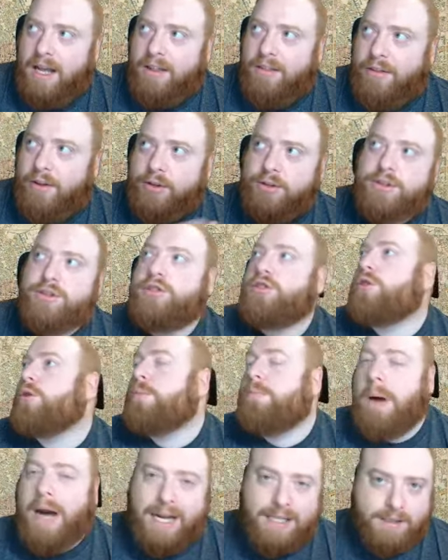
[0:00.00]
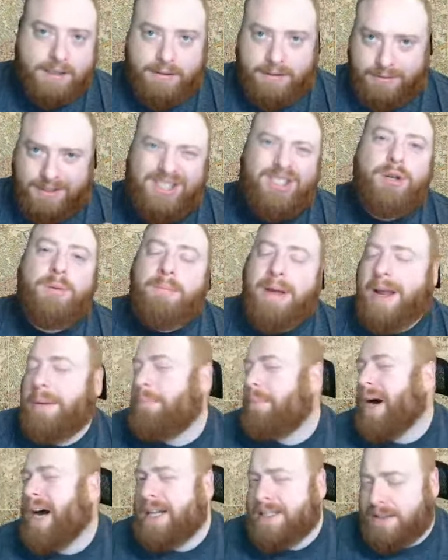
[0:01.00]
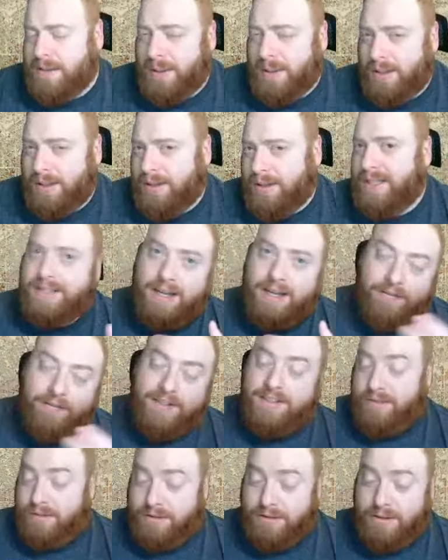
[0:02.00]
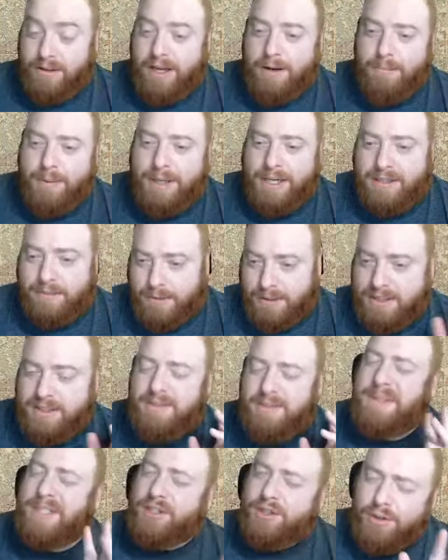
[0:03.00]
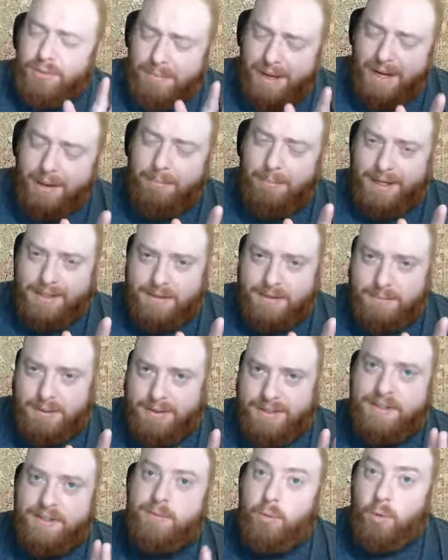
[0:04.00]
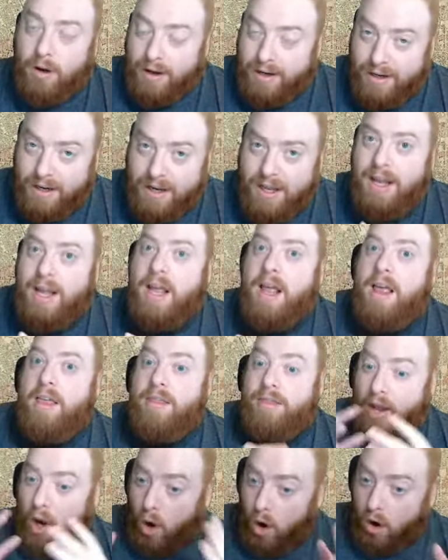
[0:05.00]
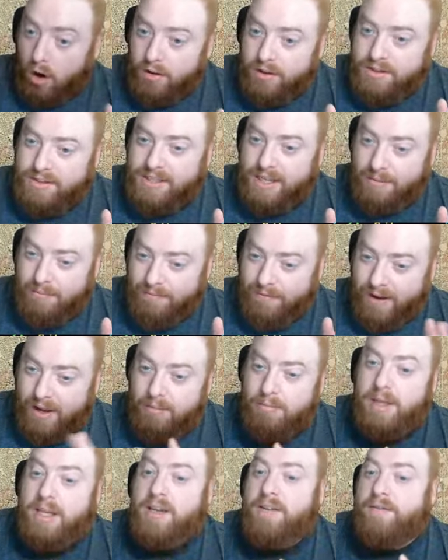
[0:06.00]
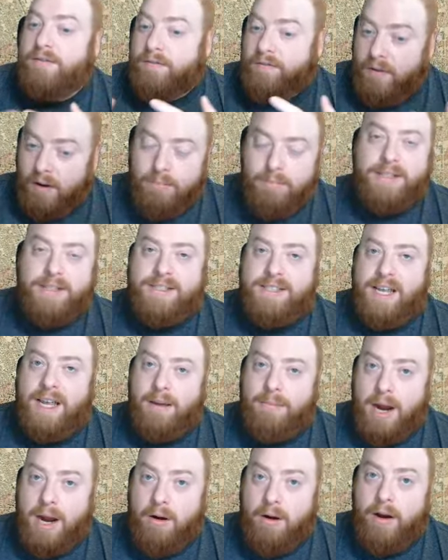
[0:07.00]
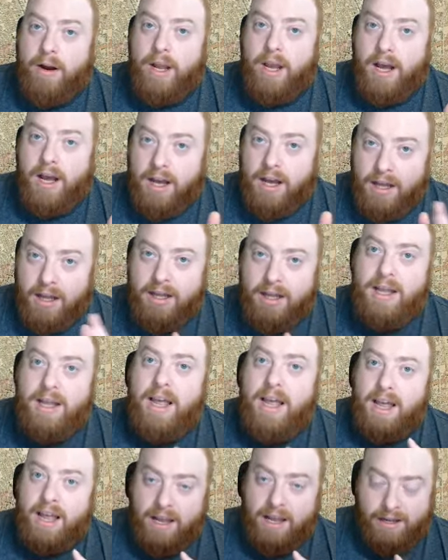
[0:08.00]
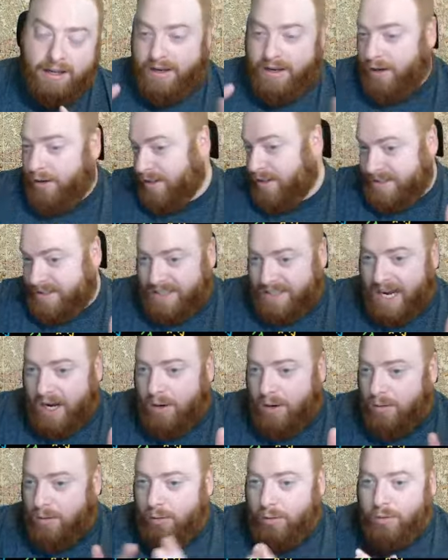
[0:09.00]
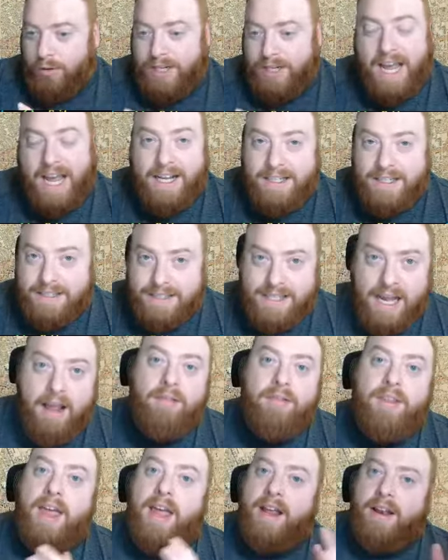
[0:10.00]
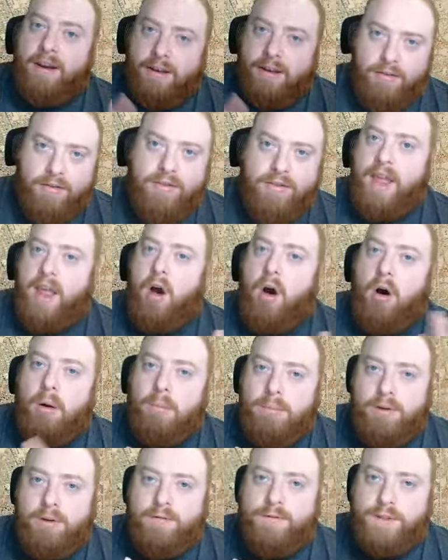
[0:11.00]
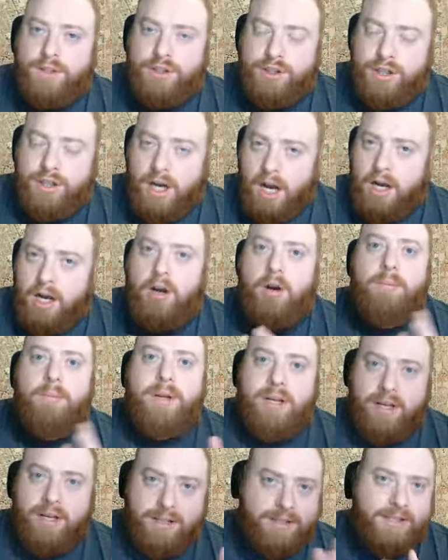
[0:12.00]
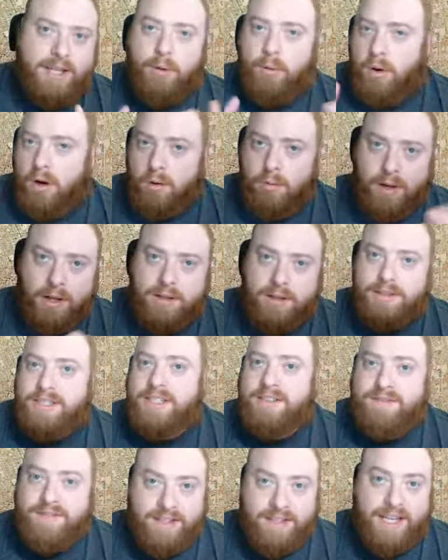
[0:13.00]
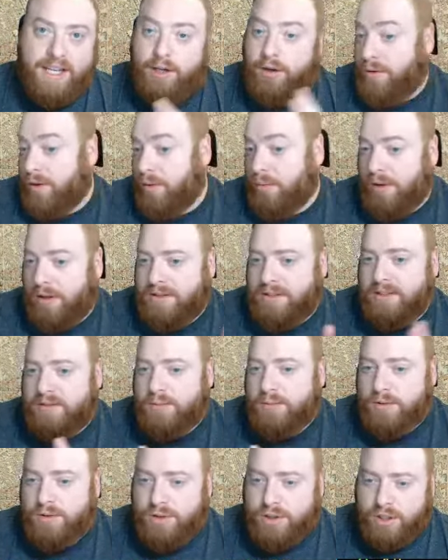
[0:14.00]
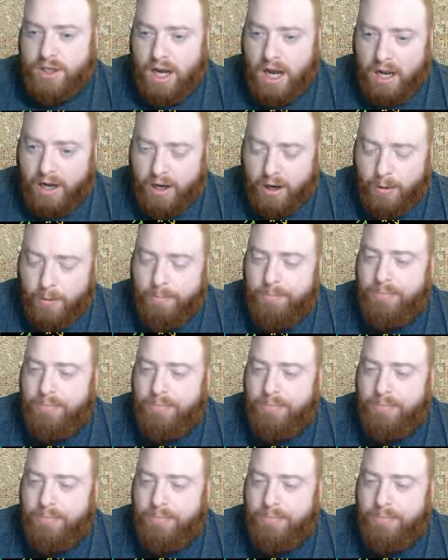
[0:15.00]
there's two poss- two main possibilities. Obviously, there's a lot of possibilities, but two main possibilities. One, they are the same family from the same area you know, this town Gridens, and then they all moved to Chicago because they were all relatives and they knew their relatives were in Chicago.